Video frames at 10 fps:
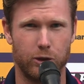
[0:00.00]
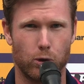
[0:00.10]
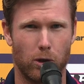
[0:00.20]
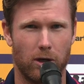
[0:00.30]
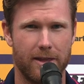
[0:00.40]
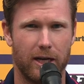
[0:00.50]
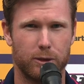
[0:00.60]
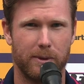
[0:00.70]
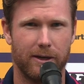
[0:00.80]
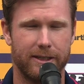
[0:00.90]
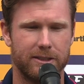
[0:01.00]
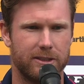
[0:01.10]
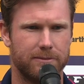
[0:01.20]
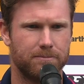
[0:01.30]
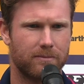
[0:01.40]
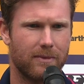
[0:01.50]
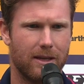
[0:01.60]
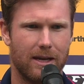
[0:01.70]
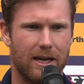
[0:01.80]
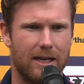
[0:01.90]
drawing on that experience, and
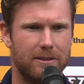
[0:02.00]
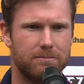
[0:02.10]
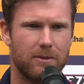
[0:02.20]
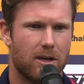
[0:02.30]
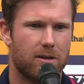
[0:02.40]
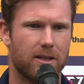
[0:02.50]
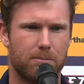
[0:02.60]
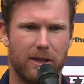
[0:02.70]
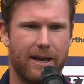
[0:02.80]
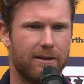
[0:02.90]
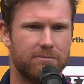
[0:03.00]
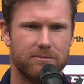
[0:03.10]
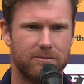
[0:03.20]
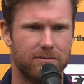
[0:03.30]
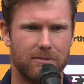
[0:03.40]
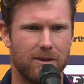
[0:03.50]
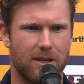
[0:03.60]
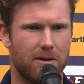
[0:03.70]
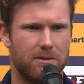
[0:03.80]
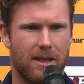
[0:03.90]
the plan
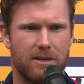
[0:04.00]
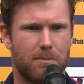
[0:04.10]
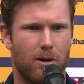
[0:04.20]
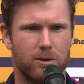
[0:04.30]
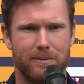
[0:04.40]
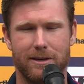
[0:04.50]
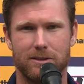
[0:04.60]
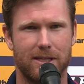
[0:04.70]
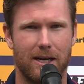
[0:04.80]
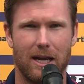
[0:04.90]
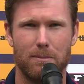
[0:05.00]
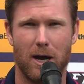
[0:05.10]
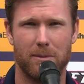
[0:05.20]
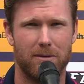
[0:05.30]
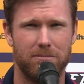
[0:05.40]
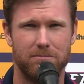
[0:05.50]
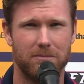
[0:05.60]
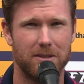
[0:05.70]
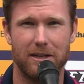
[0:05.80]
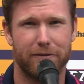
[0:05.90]
that's bowled to me on Saturday might be
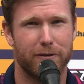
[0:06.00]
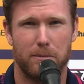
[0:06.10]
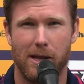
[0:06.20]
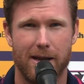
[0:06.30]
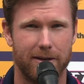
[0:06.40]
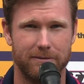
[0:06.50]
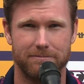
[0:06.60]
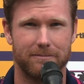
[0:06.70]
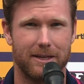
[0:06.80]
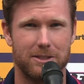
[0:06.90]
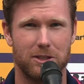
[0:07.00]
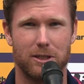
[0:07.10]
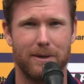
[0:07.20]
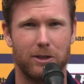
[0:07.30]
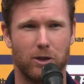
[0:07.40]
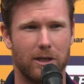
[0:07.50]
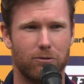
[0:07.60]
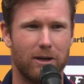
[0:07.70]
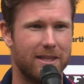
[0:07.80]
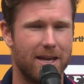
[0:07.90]
a different plan, and it's just about trying
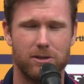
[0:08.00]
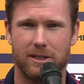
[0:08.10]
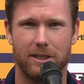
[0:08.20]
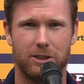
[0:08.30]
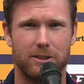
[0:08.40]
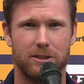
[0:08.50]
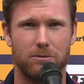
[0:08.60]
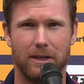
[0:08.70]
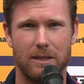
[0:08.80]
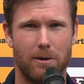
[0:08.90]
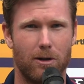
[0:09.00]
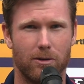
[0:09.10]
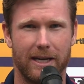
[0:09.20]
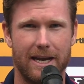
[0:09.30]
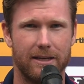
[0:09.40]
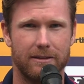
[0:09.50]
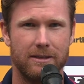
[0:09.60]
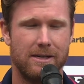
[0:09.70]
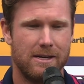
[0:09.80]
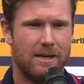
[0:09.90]
to read those conditions and read the bowler again
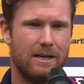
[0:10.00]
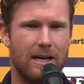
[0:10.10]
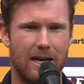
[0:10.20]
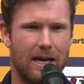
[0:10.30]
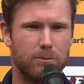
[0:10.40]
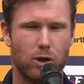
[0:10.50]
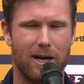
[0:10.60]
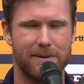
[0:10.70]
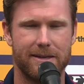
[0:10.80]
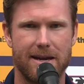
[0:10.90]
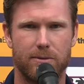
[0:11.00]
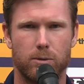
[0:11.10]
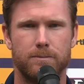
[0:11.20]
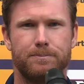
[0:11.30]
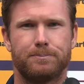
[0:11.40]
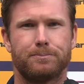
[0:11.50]
and try and be adaptable.